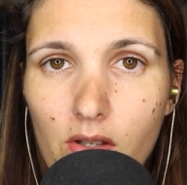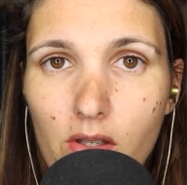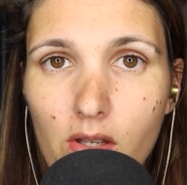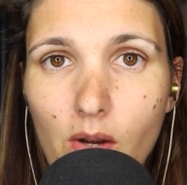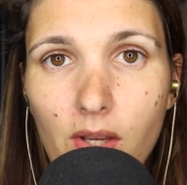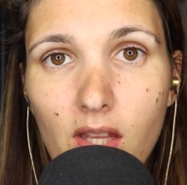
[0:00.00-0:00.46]

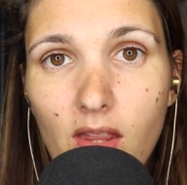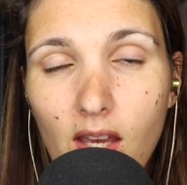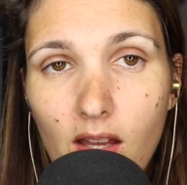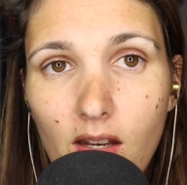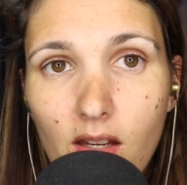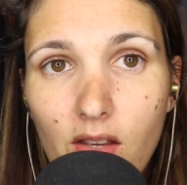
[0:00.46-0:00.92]
so he
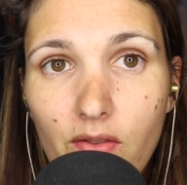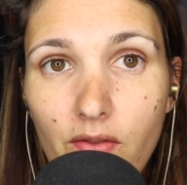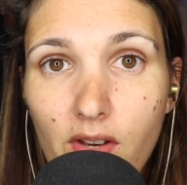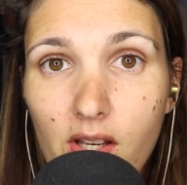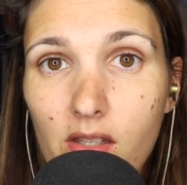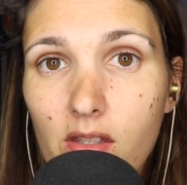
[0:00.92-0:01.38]
then
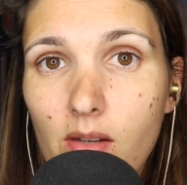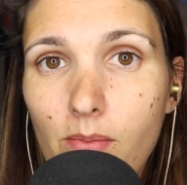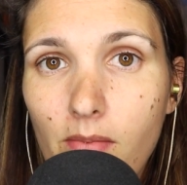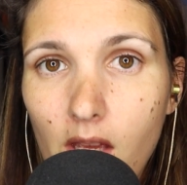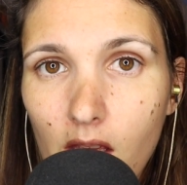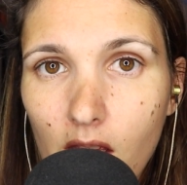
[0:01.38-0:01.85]
confessed to
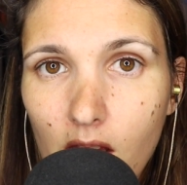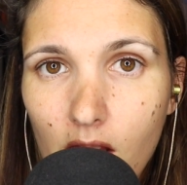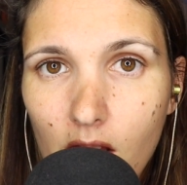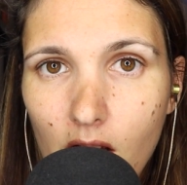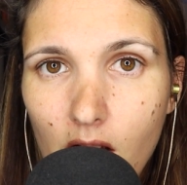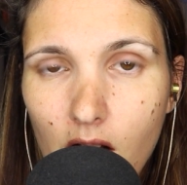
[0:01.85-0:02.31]

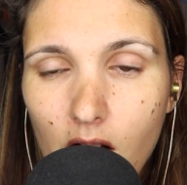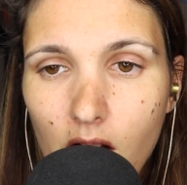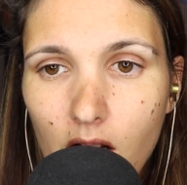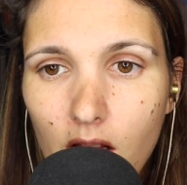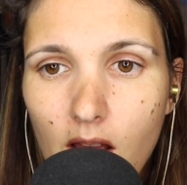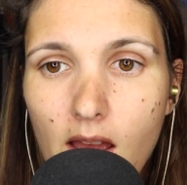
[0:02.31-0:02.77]
making the
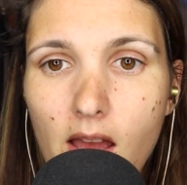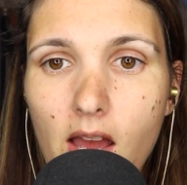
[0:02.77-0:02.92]
call,